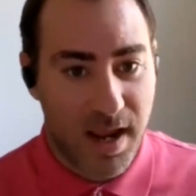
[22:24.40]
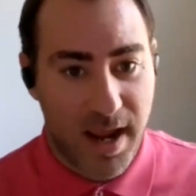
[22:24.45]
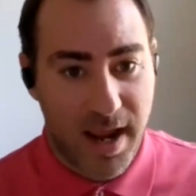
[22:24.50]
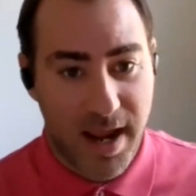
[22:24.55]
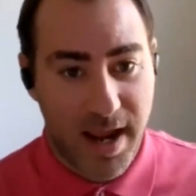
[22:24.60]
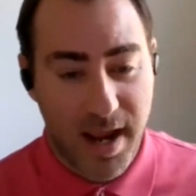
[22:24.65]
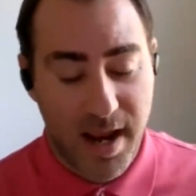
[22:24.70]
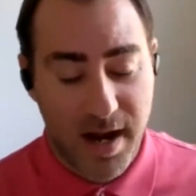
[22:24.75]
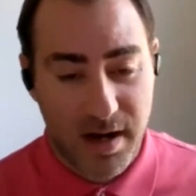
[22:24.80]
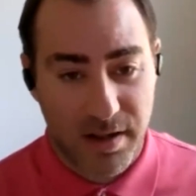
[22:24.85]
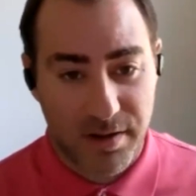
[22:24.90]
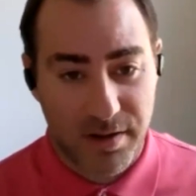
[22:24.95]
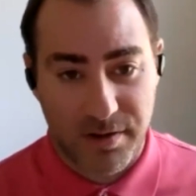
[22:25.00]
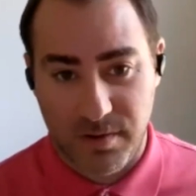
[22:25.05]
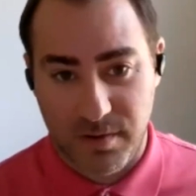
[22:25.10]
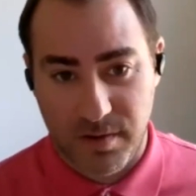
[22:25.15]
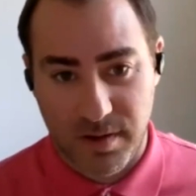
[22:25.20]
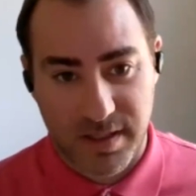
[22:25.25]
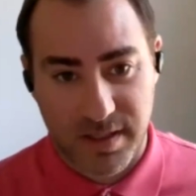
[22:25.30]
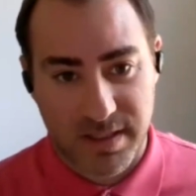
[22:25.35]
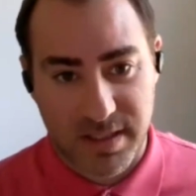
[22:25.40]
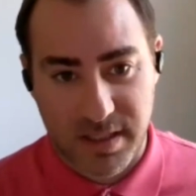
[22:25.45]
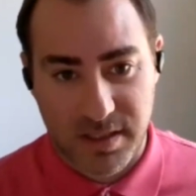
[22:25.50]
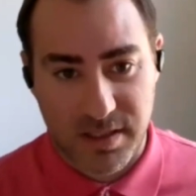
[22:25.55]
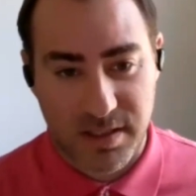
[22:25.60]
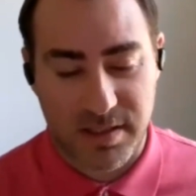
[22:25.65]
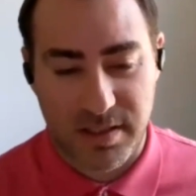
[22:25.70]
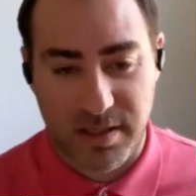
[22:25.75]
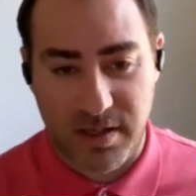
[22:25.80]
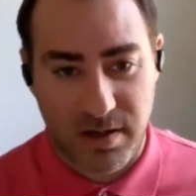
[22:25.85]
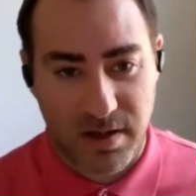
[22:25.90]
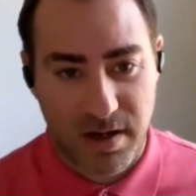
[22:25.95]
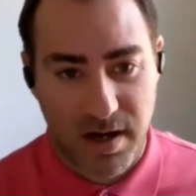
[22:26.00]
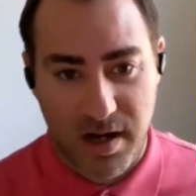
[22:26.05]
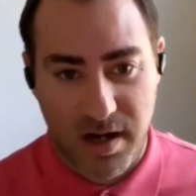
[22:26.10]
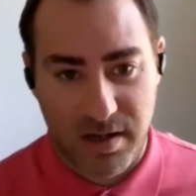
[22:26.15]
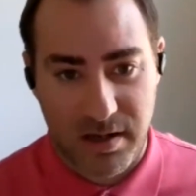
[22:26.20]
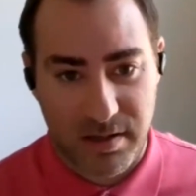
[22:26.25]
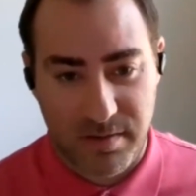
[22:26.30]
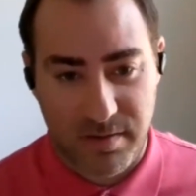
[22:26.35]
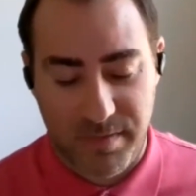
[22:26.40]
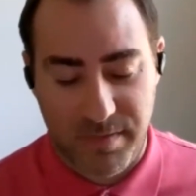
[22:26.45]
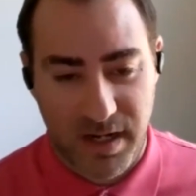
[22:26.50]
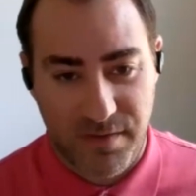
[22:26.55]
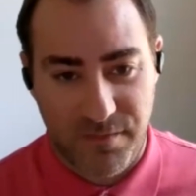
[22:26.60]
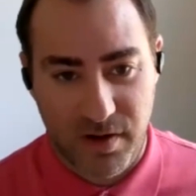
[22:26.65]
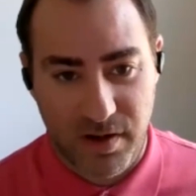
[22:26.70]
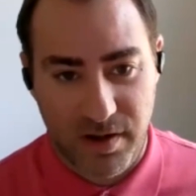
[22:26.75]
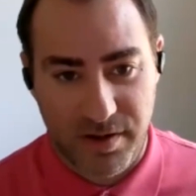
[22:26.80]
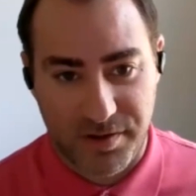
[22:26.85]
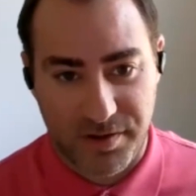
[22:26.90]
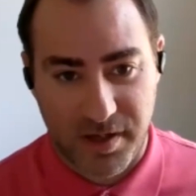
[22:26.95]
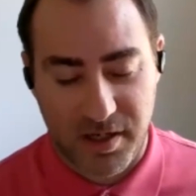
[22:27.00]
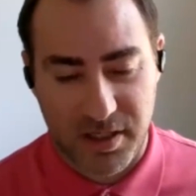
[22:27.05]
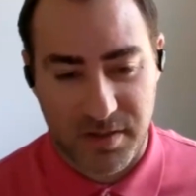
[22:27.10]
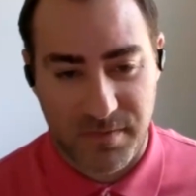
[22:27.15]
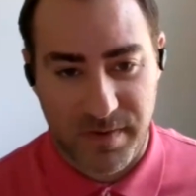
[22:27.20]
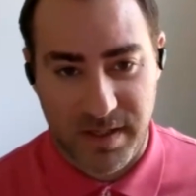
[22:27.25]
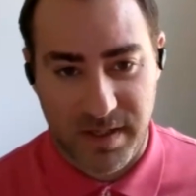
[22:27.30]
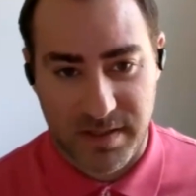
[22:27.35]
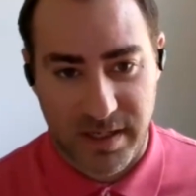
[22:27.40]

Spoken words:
and other organizations that are not in the behavioral healthcare space.